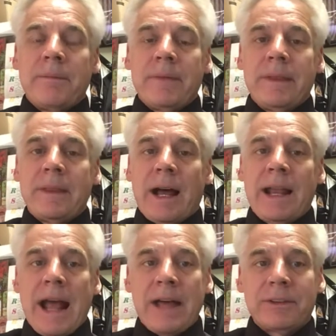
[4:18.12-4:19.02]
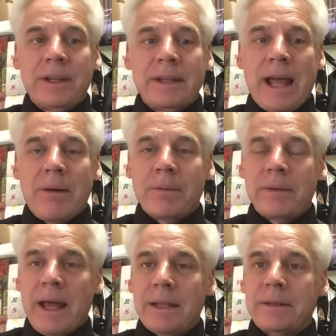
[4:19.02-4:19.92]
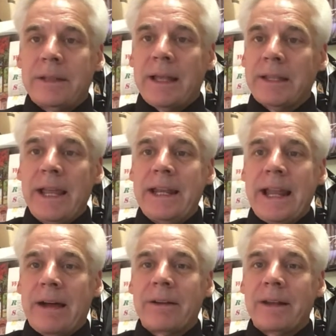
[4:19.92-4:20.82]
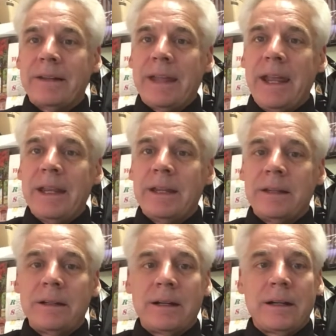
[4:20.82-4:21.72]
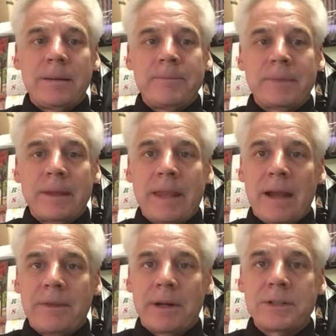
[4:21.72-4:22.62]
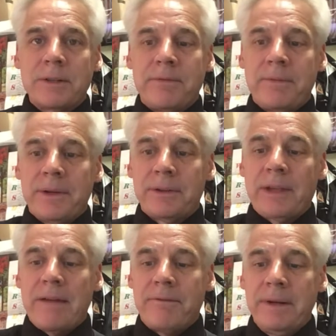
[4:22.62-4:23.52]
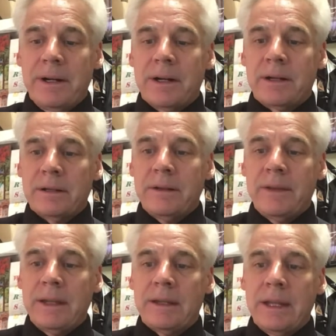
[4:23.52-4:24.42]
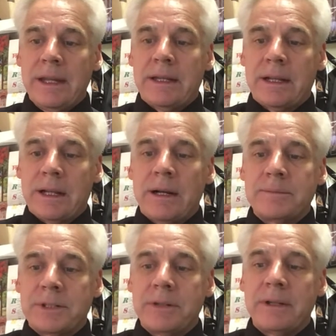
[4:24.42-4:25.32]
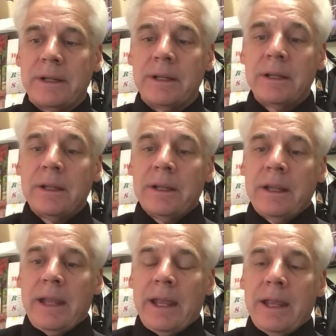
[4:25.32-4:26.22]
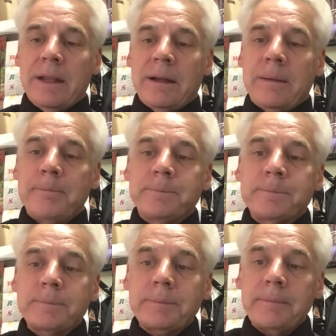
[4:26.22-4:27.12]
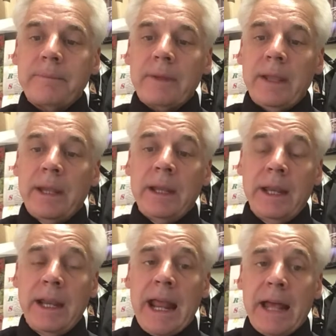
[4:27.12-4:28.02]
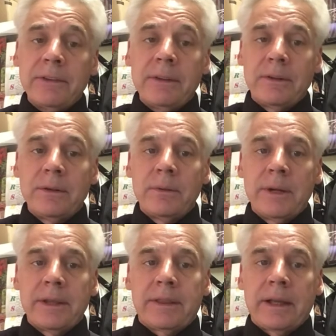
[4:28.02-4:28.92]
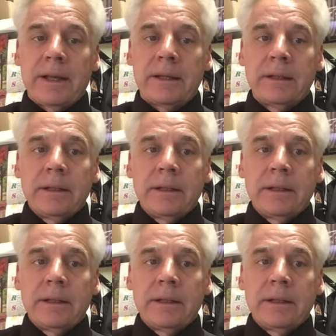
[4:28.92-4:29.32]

not asking that lady out on a date. That there's that fear that comes to you, and it has to do with I